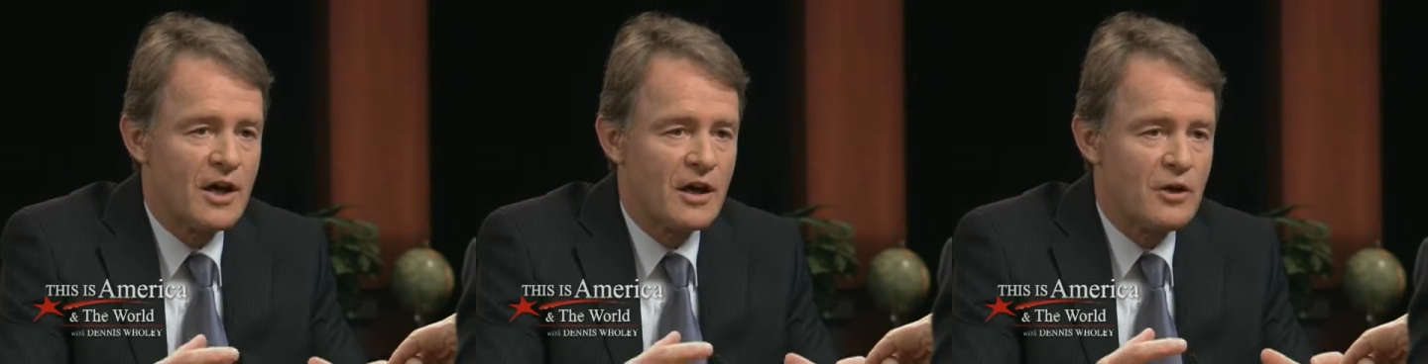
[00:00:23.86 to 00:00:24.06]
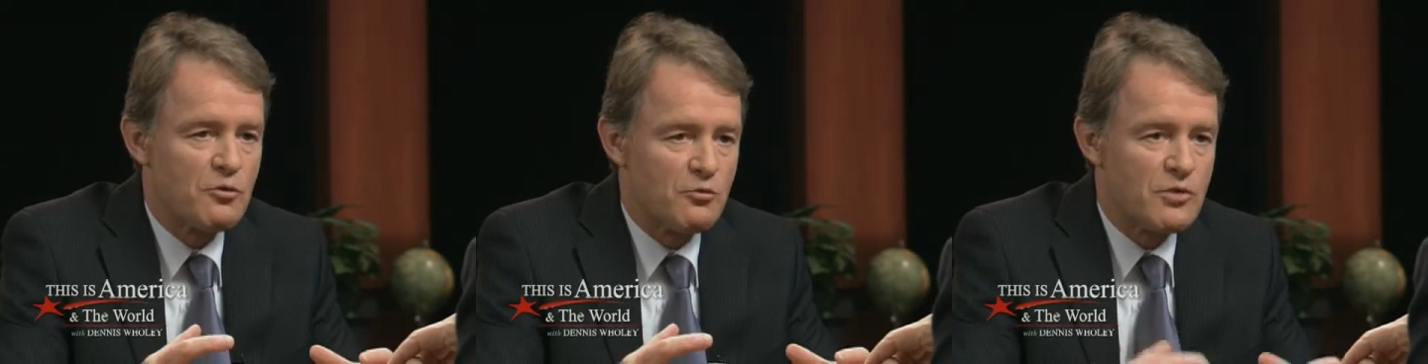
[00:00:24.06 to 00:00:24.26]

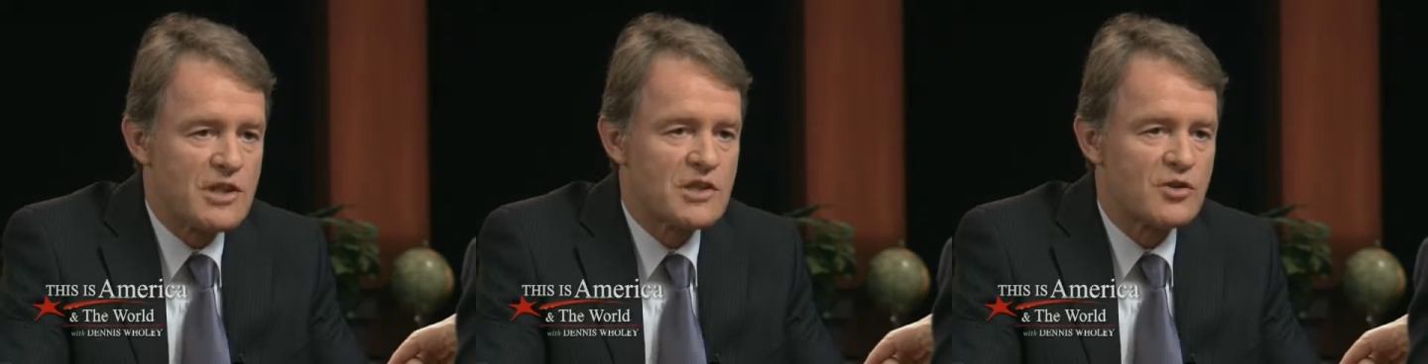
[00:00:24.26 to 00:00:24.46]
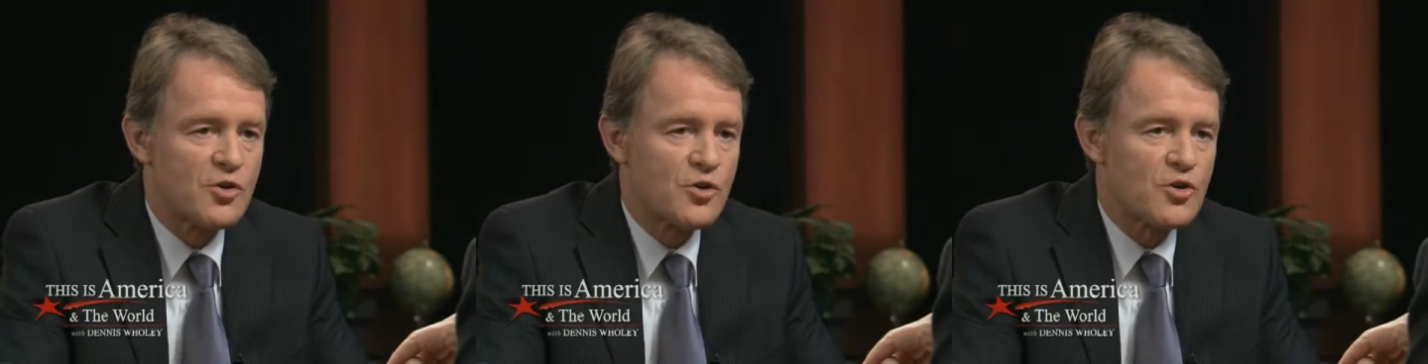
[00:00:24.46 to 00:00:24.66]

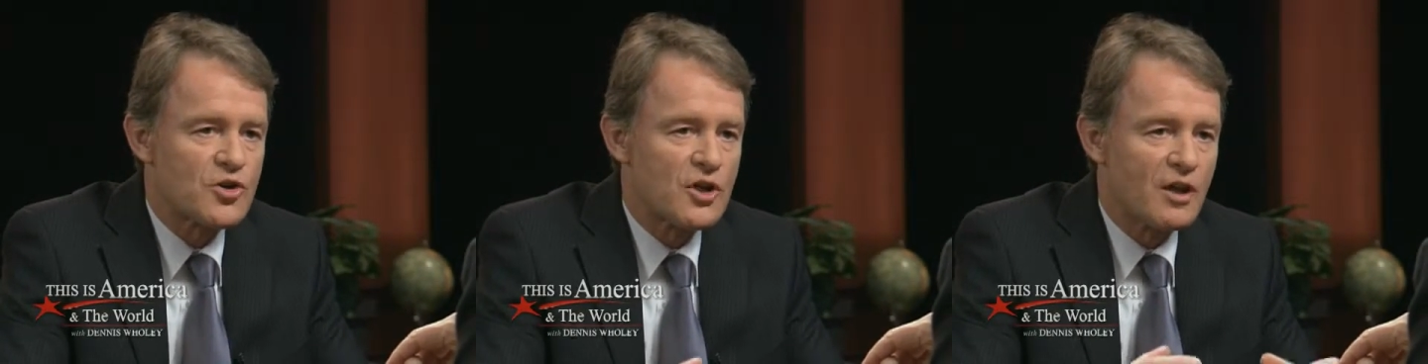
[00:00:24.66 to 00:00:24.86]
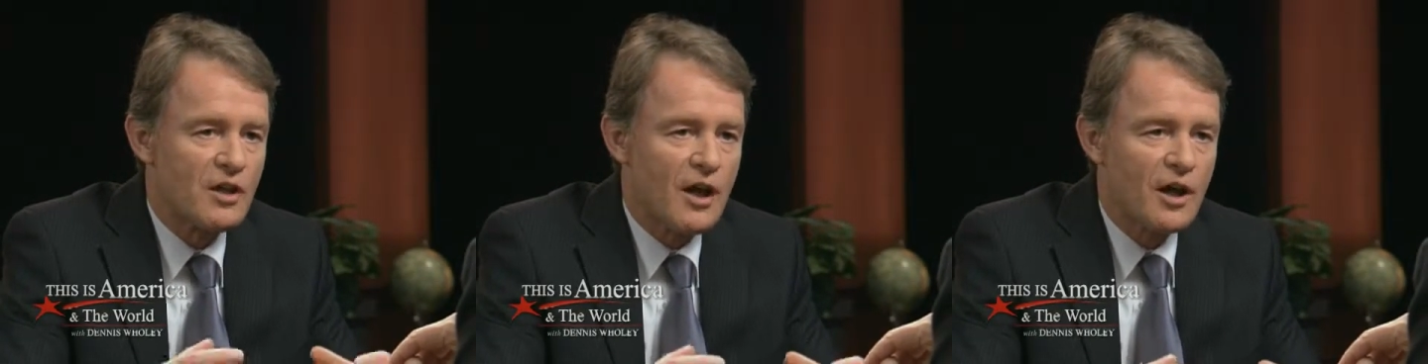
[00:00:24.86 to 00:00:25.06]
research,
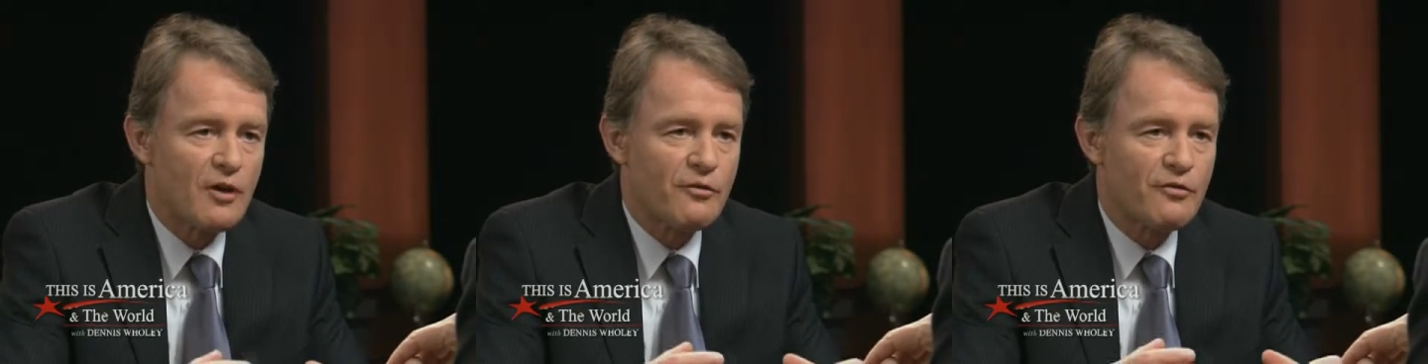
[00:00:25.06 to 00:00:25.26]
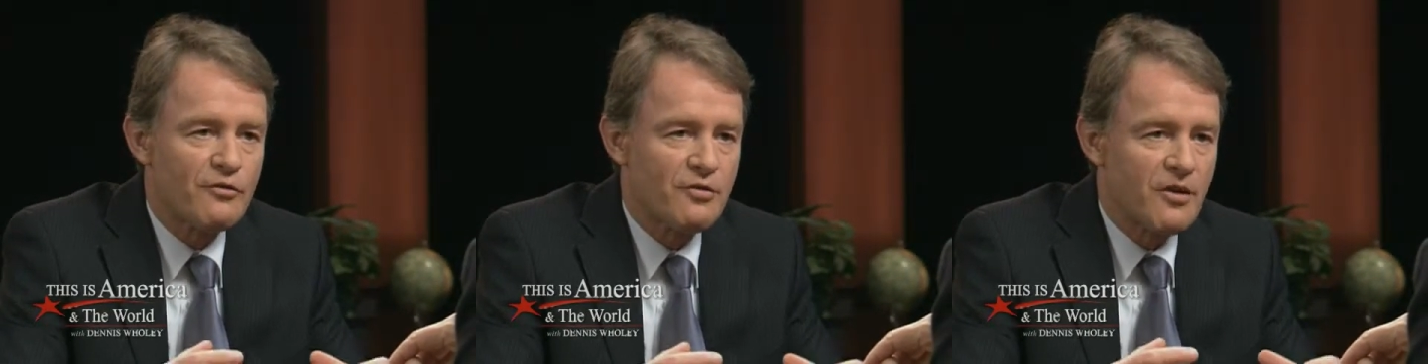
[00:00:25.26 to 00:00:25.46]
a lot
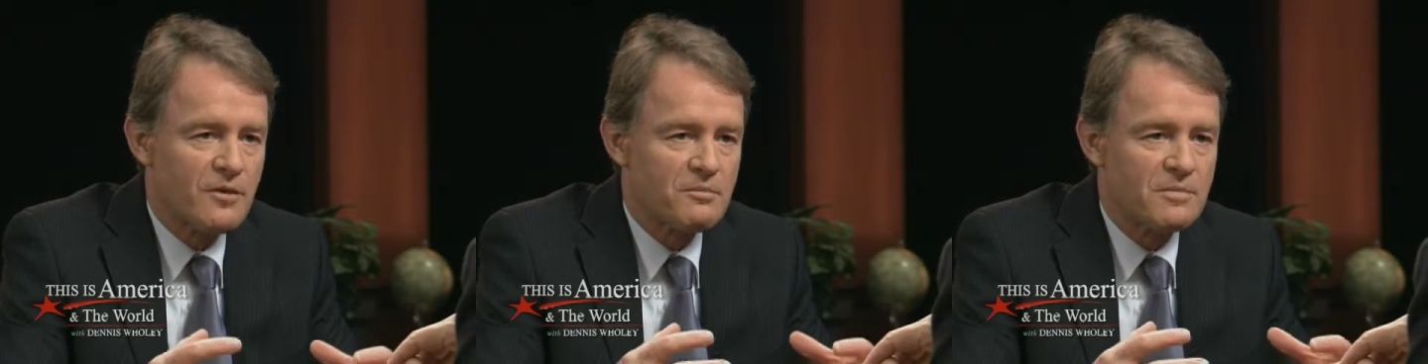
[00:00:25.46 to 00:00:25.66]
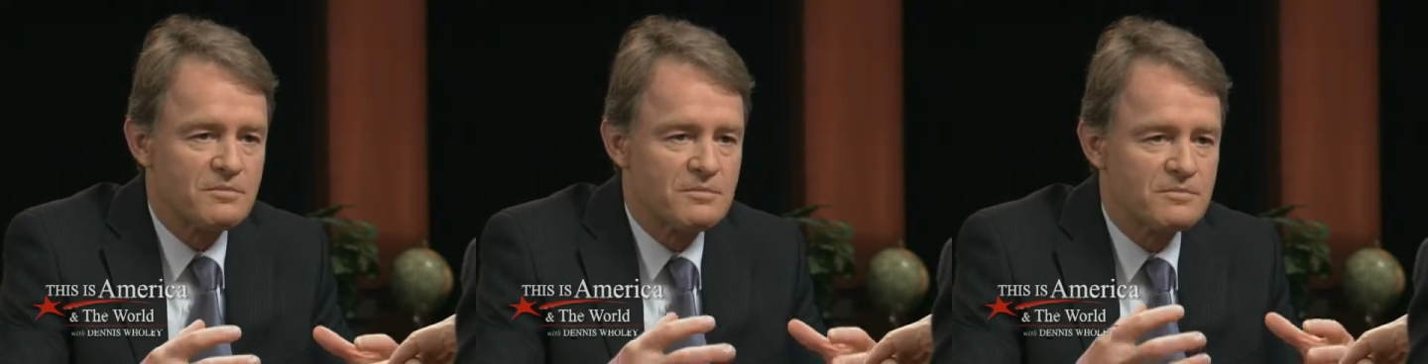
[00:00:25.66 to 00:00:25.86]
of
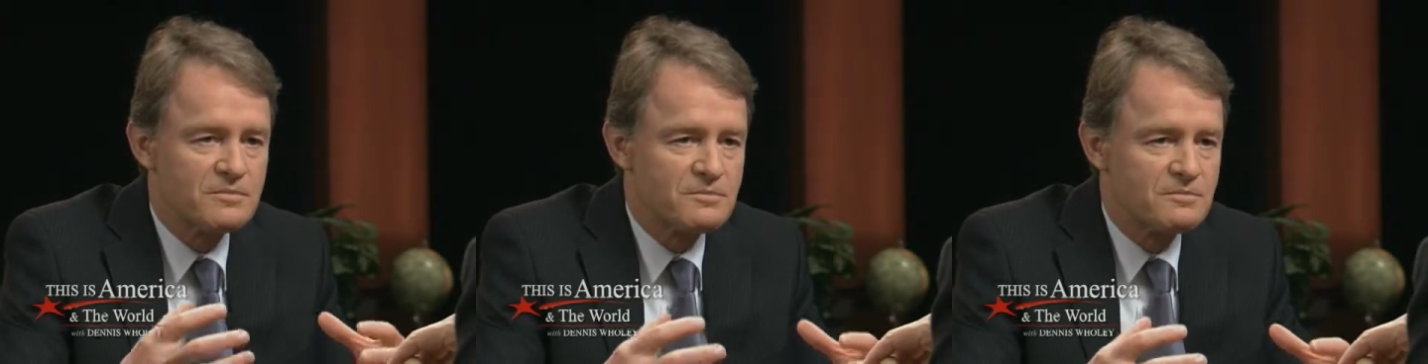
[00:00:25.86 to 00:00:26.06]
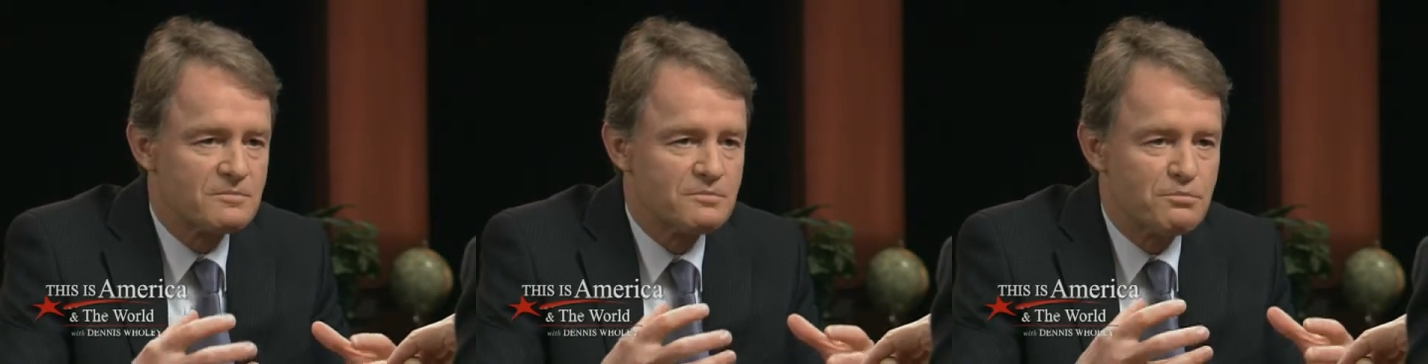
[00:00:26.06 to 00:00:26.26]

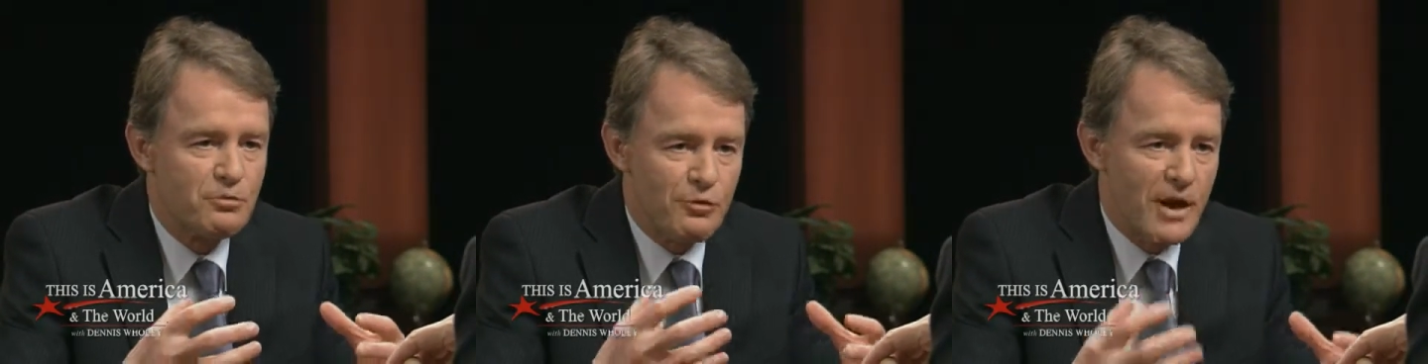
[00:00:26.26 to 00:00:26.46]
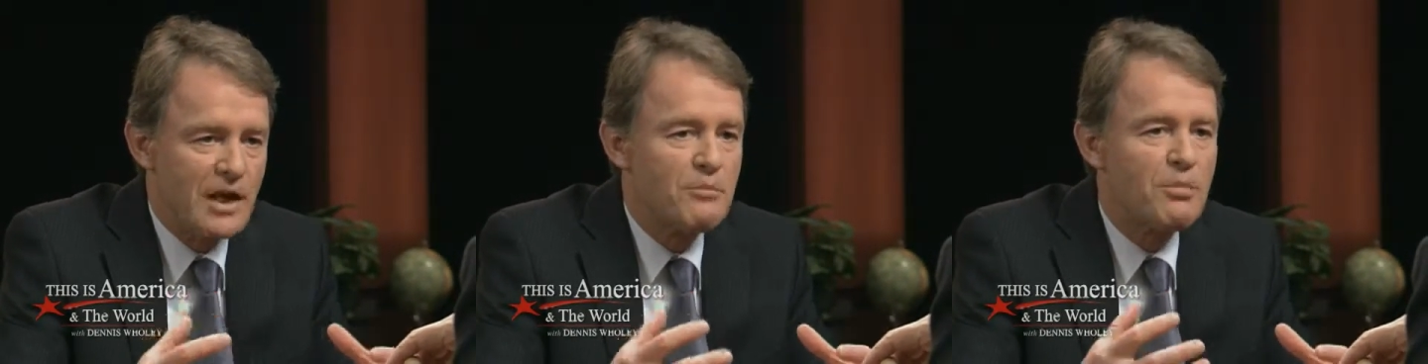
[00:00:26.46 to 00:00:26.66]
brain